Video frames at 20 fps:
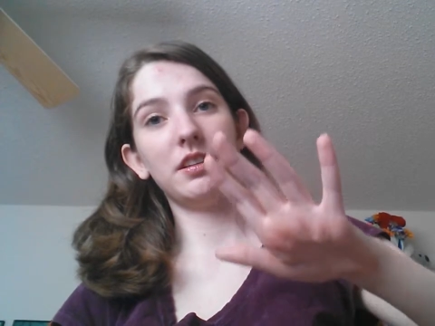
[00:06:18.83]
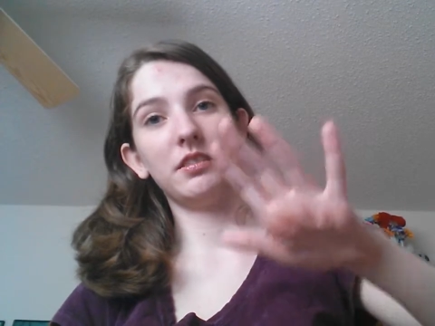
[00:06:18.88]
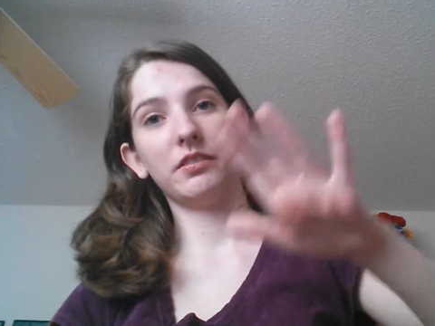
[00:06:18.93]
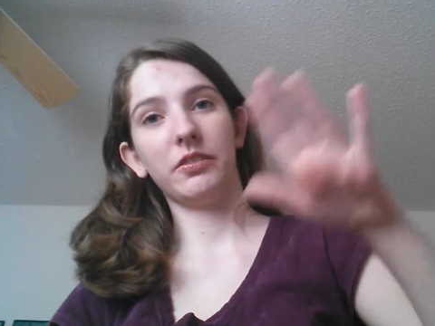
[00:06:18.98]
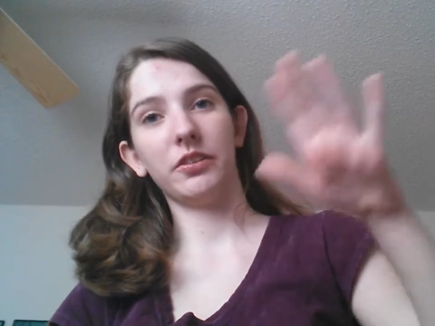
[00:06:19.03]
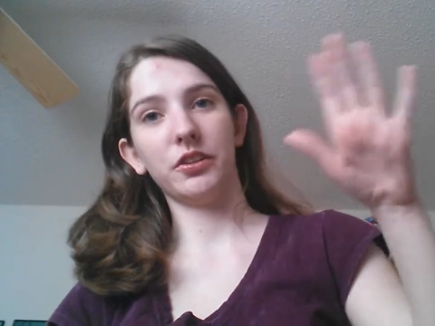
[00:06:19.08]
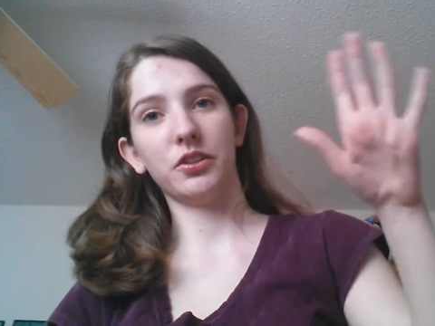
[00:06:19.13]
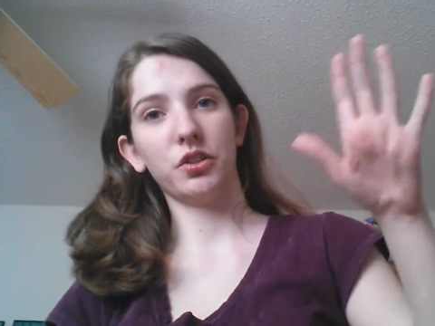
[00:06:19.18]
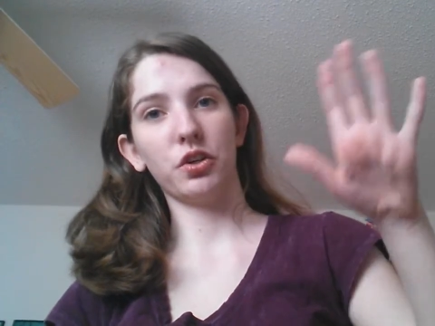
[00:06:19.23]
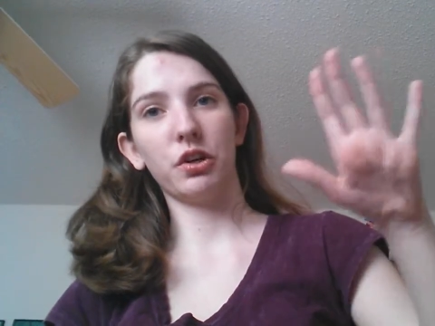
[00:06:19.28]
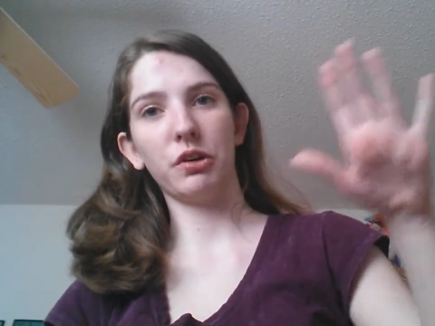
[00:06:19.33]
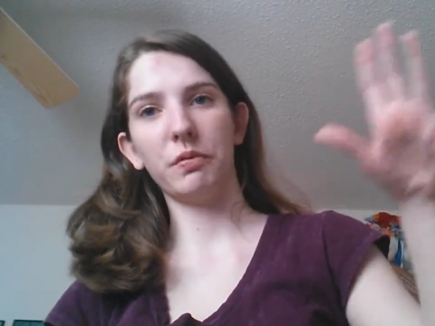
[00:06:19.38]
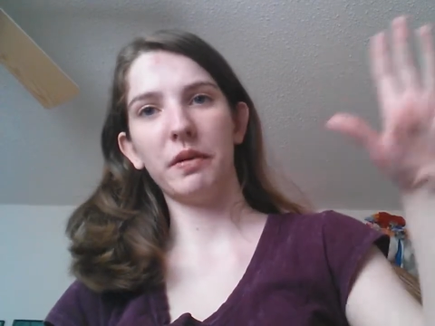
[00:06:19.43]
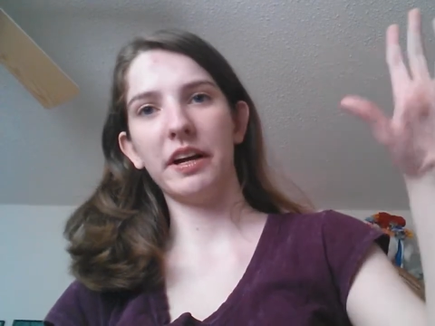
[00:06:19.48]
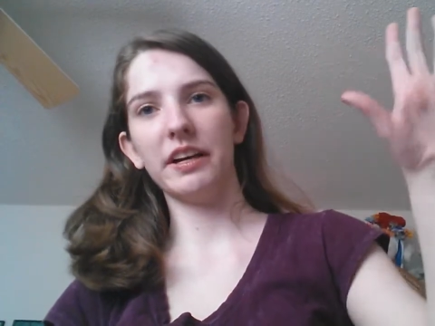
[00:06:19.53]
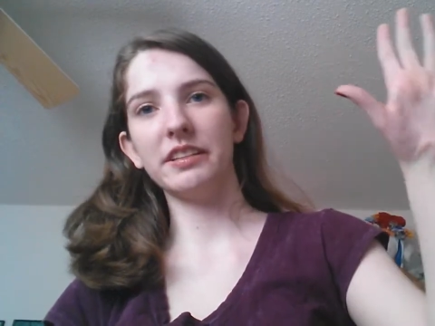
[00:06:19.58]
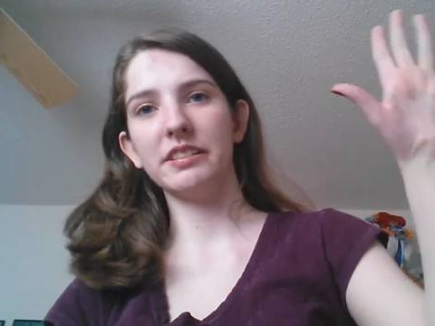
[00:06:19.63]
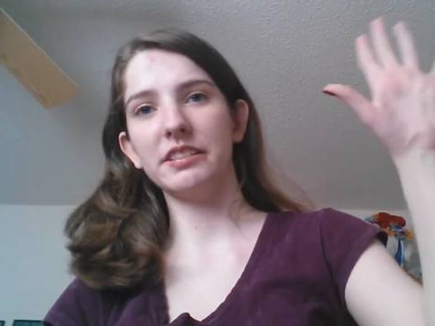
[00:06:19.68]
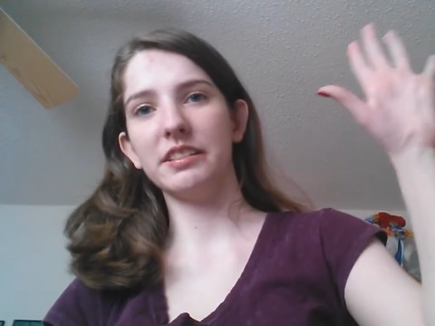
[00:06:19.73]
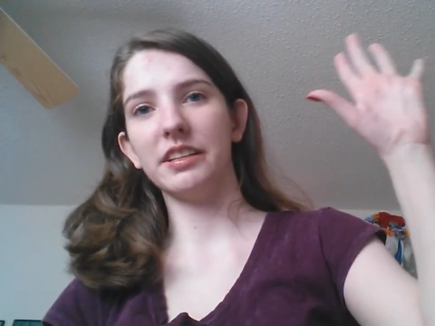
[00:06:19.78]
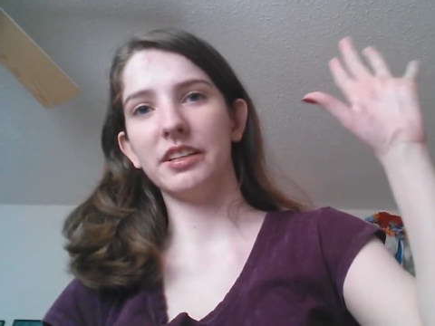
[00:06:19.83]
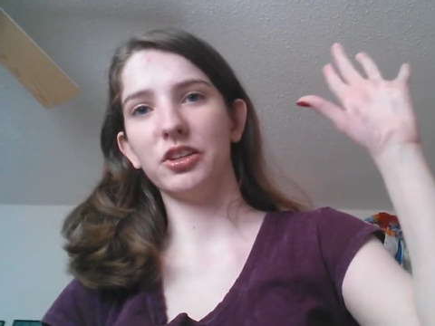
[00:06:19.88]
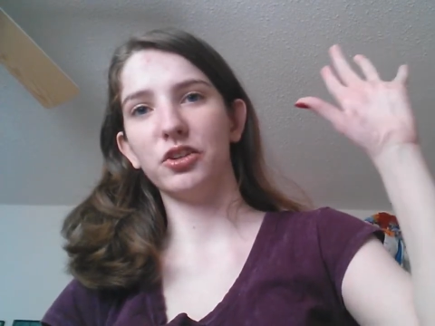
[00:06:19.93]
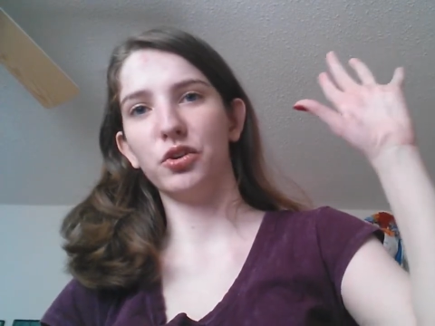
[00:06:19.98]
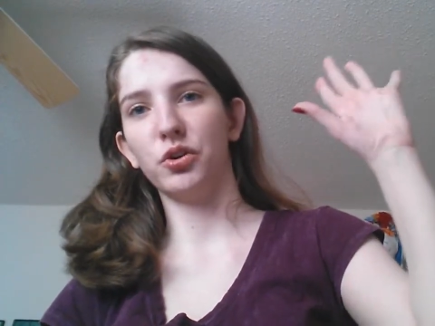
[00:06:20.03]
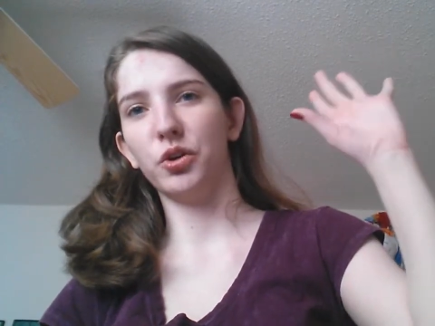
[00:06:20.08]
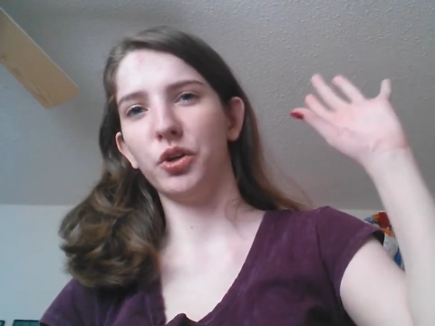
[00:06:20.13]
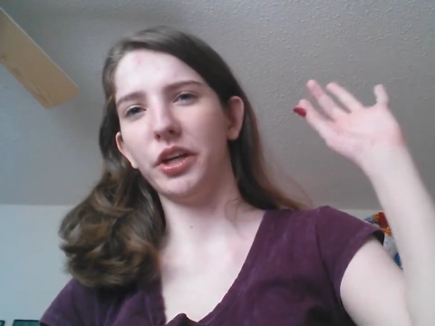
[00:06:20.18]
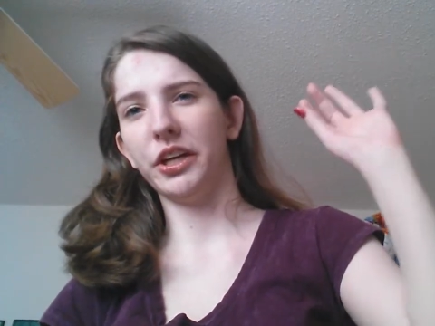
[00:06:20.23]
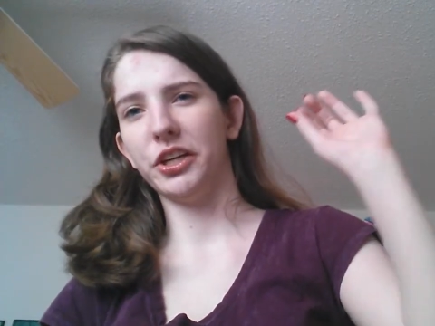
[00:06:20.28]
for the story-wise, then
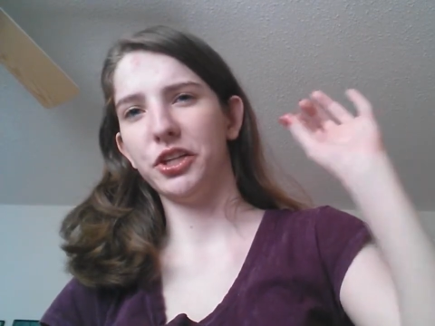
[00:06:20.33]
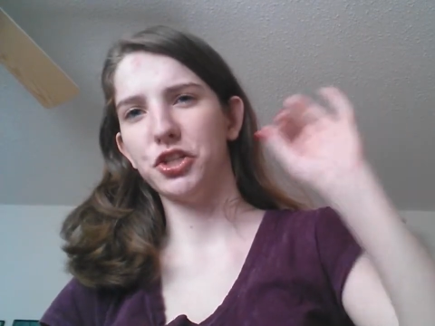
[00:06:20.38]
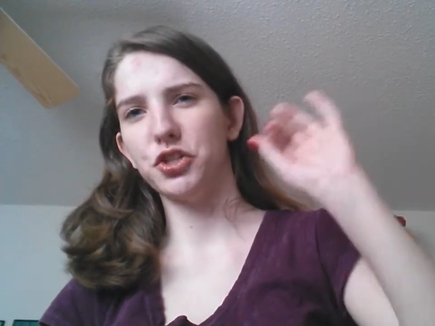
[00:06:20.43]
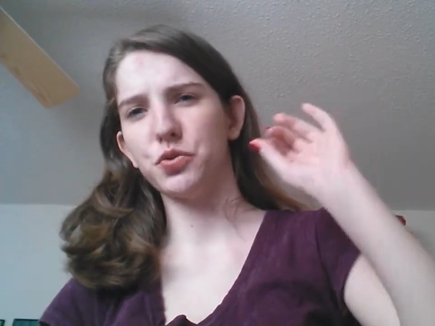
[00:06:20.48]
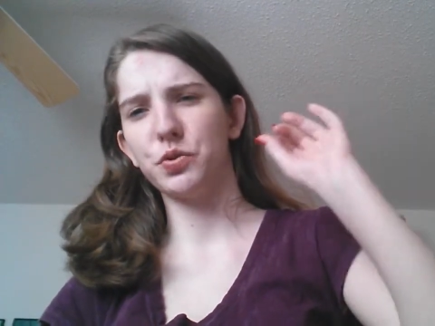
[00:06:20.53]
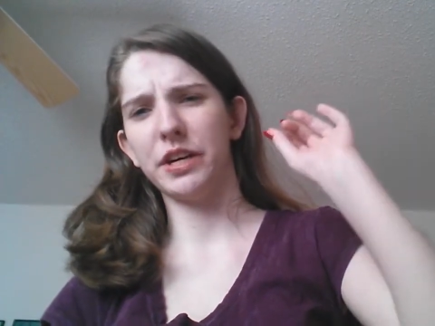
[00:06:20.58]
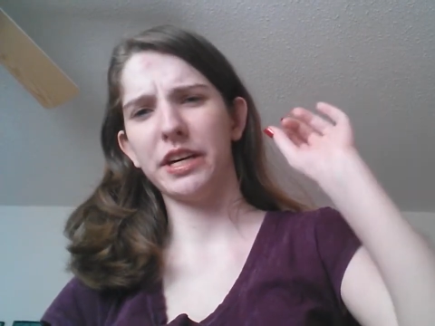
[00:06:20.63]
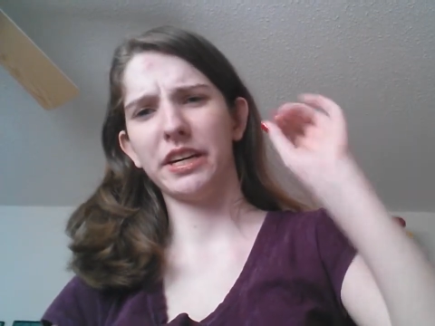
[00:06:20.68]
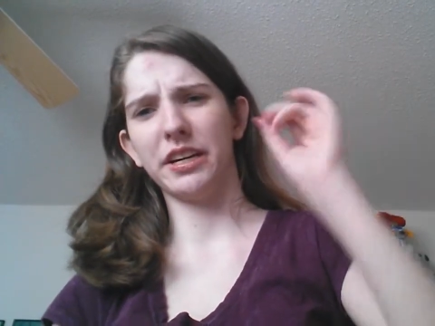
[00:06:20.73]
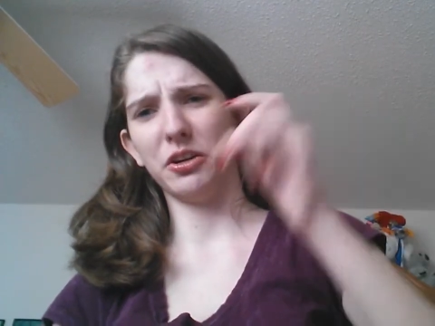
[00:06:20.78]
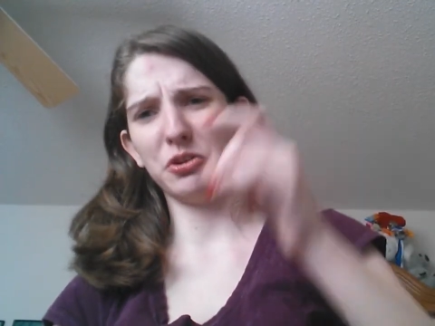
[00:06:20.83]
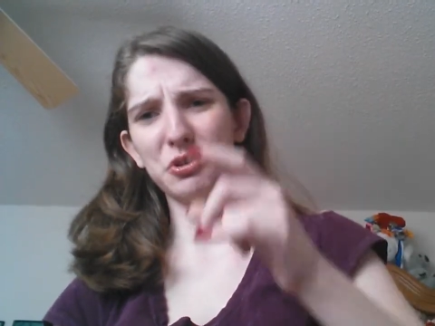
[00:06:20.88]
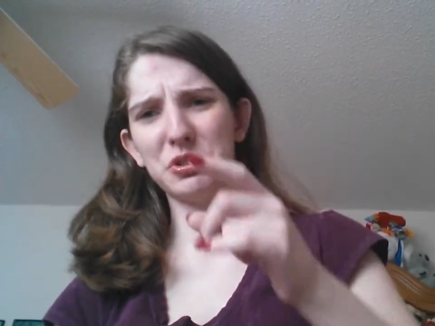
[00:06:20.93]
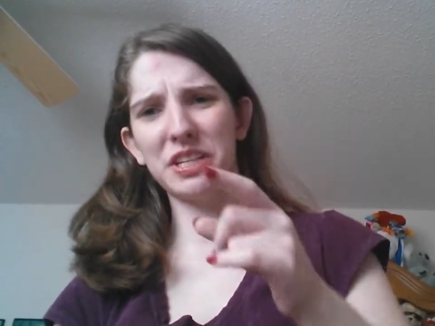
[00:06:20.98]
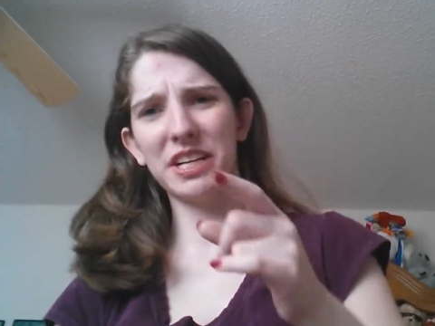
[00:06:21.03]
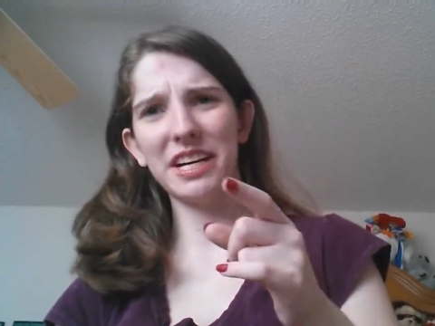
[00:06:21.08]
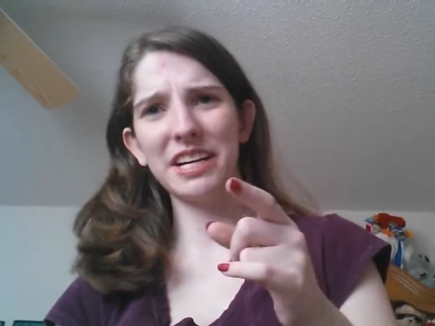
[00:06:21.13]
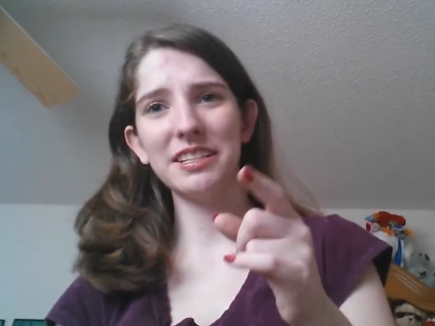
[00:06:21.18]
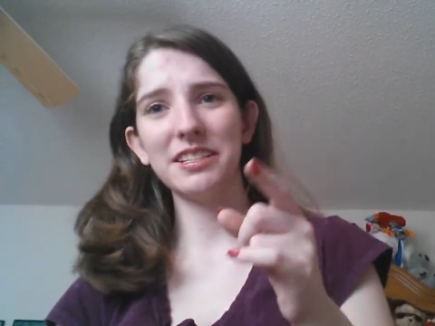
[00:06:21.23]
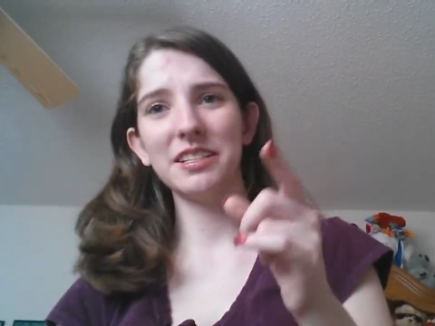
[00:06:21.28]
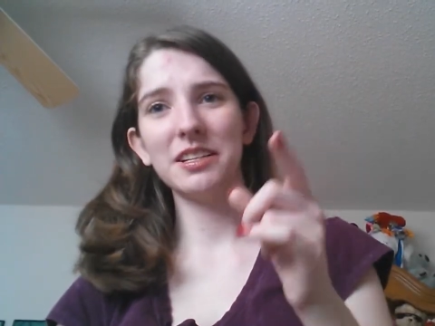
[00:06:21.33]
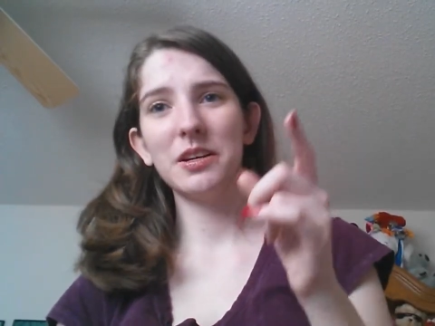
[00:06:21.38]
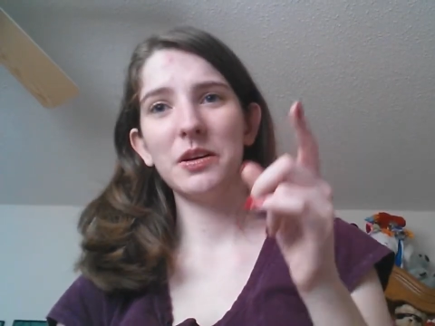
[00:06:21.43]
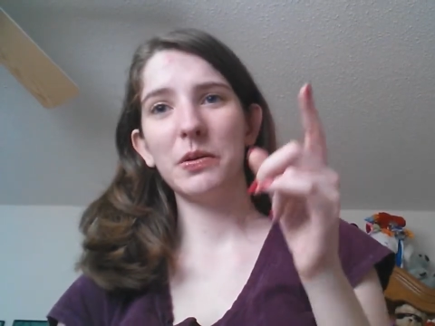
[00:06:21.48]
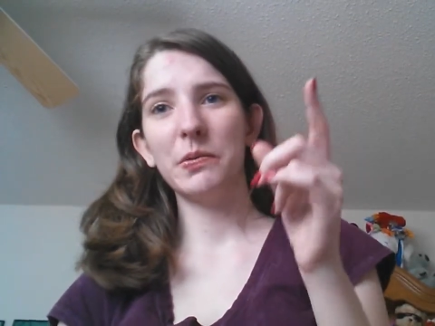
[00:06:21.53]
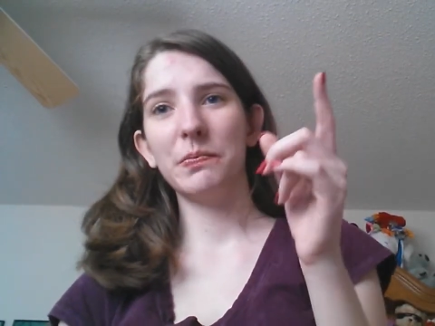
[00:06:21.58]
you'll enjoy Ghost Hunt.